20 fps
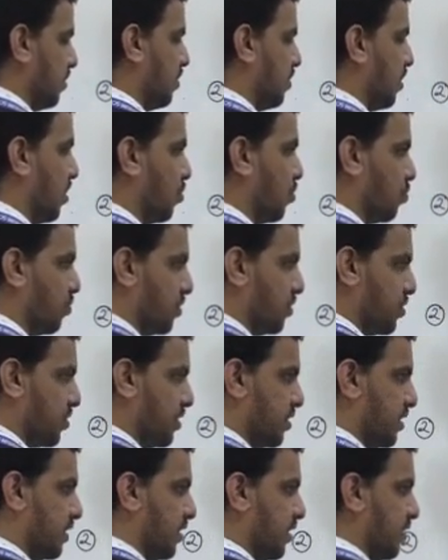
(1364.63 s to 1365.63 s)
how much
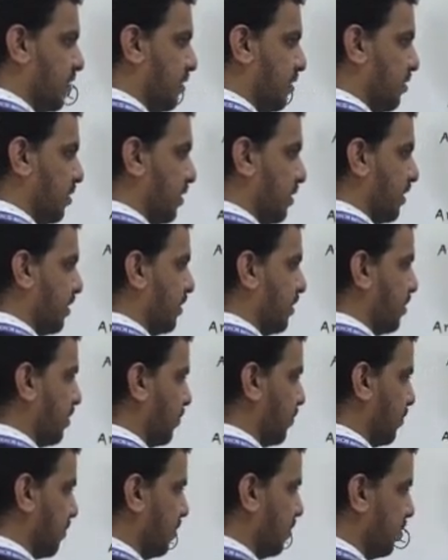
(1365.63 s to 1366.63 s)
degree it
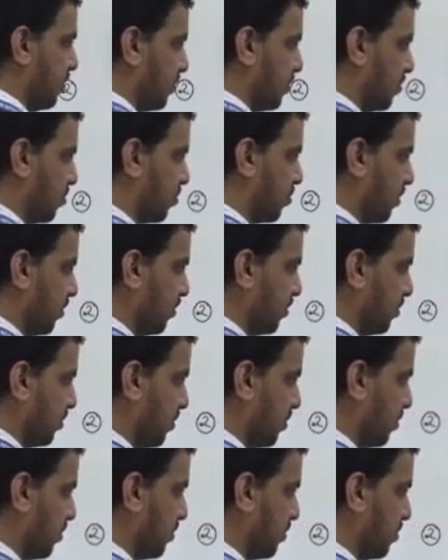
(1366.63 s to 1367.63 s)
cover, okay.
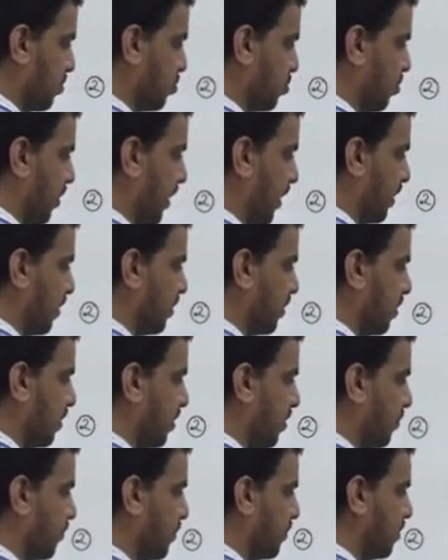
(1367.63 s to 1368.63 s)
So angle
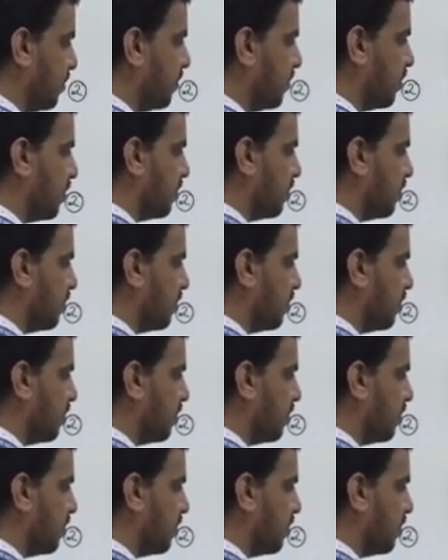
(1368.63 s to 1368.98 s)
covered